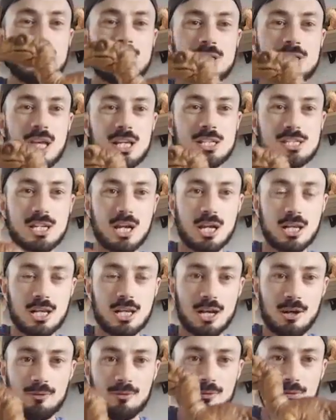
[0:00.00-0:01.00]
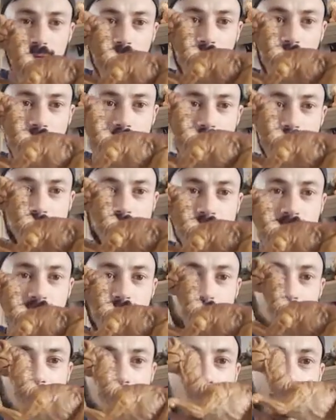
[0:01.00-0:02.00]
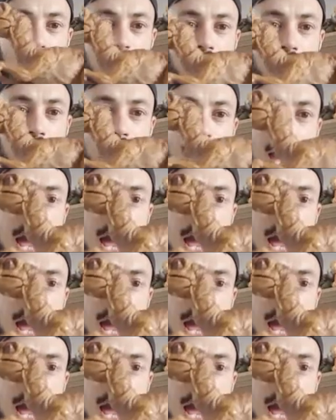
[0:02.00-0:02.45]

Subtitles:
which that's the only downfall in this figure.